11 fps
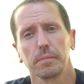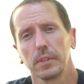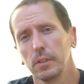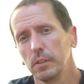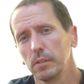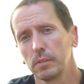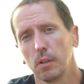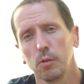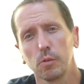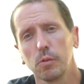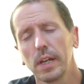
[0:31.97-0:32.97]
There's
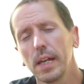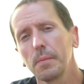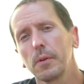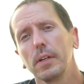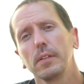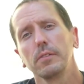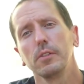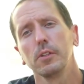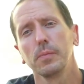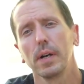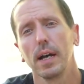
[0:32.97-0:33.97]
local campgrounds
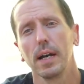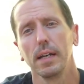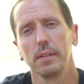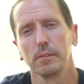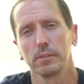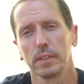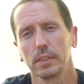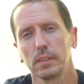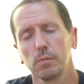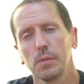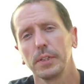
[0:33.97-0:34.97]
nearby, there's a nice
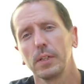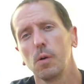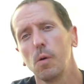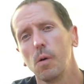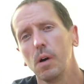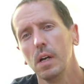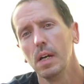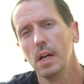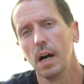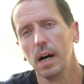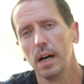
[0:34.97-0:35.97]
swimming hole,
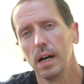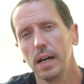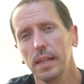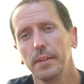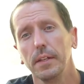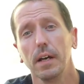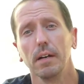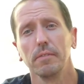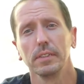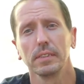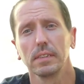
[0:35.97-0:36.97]
and then
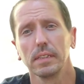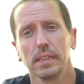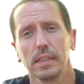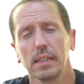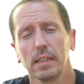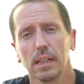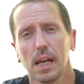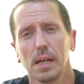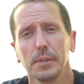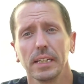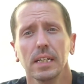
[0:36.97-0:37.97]
obviously the
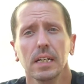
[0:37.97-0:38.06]
climbing.